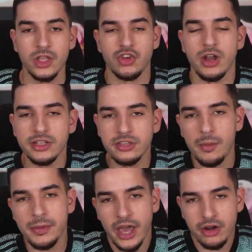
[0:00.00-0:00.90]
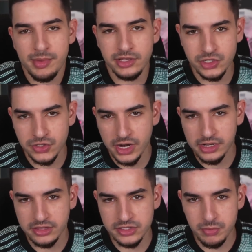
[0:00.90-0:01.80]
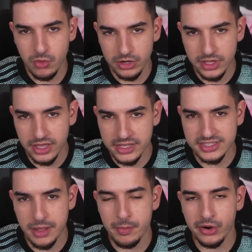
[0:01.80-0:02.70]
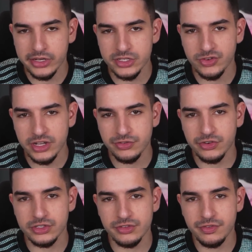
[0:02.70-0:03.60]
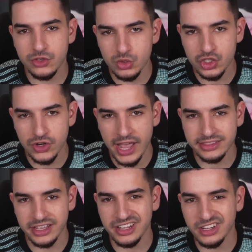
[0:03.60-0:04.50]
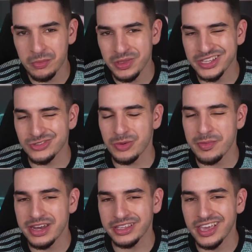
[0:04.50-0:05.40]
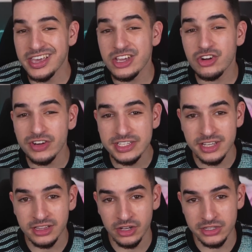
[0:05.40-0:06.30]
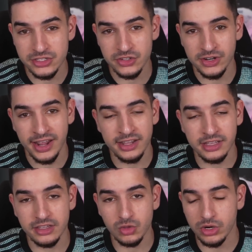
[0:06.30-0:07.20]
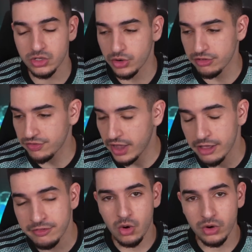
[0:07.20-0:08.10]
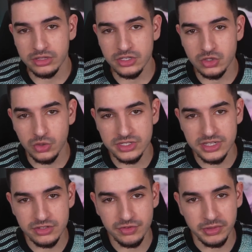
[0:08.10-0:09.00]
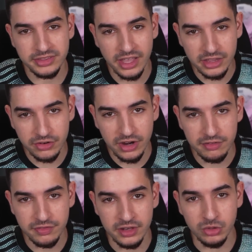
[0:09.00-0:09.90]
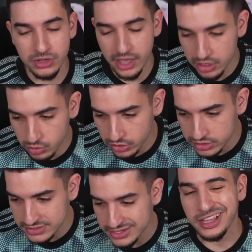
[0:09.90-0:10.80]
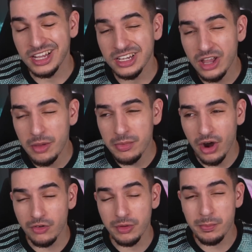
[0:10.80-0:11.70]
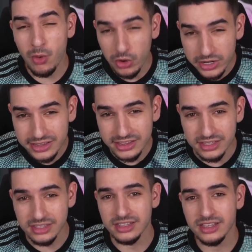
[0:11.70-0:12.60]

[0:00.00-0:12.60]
Trending topic out of Manchester United this morning is that Marcus Rashford's future at the club is remaining increasingly uncertain heading into 2025. According to sources from The Telegraph and Luke Edwards, the club are reportedly